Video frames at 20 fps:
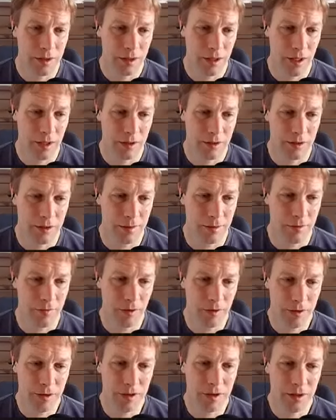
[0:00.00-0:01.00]
has some
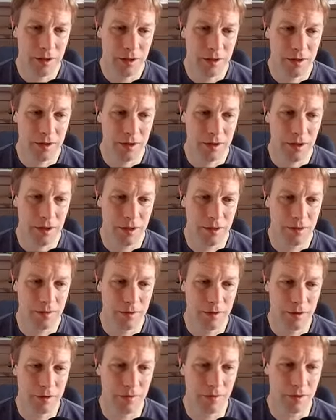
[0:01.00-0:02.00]
advantages and some
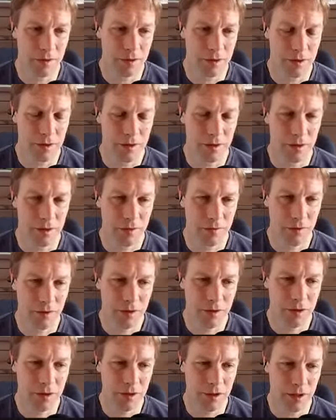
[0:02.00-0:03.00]
disadvantages. So the
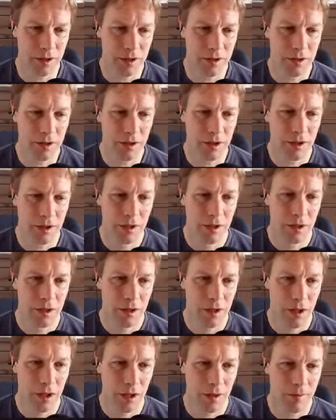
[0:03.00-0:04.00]
advantage is,
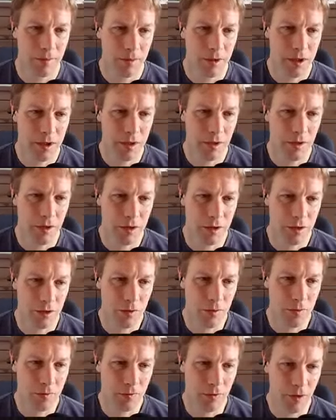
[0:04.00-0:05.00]
this code is
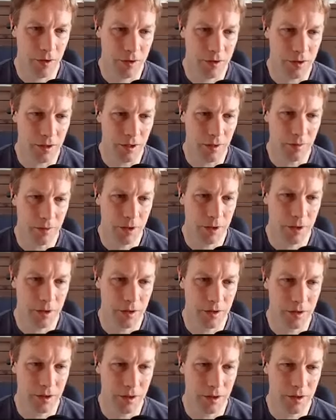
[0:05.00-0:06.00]
super fast now,
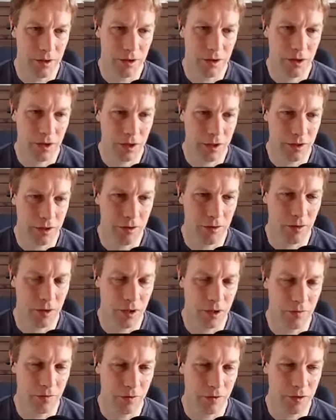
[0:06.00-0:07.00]
because it's just like it's
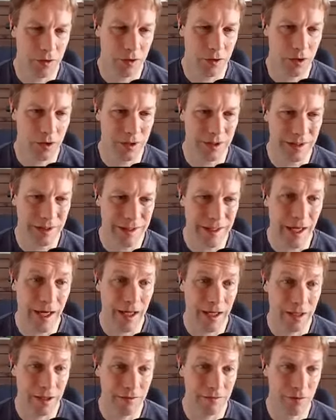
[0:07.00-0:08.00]
calling a function that is
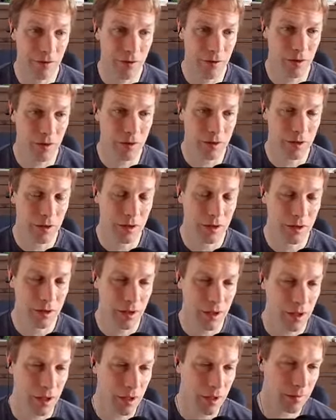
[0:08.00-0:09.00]
exactly for
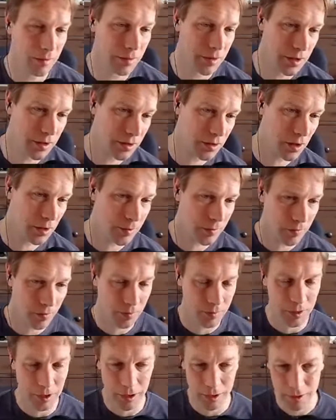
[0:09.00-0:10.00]
this type of
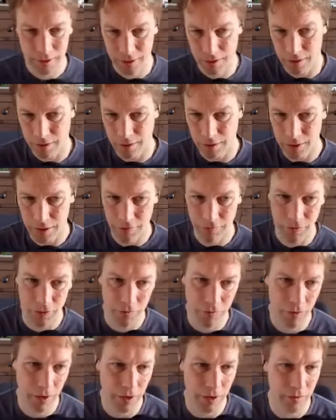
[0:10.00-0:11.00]
object. So as if
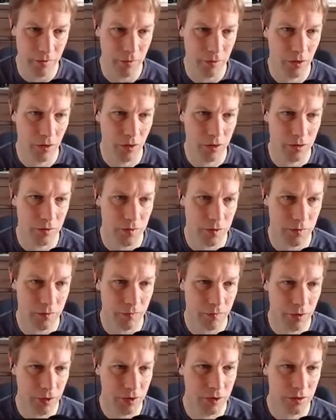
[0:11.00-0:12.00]
you'd written lots of
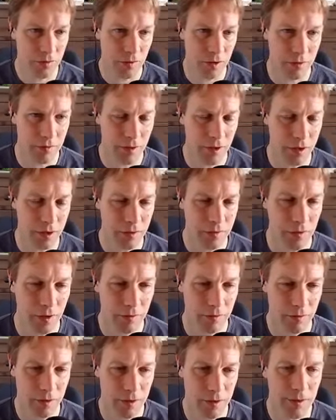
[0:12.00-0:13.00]
different versions of add values for
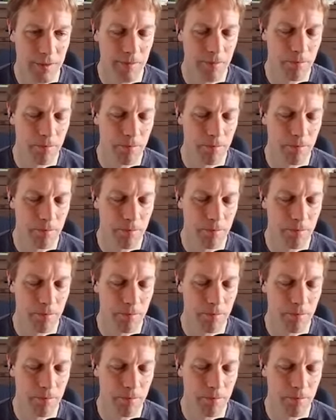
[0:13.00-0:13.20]
every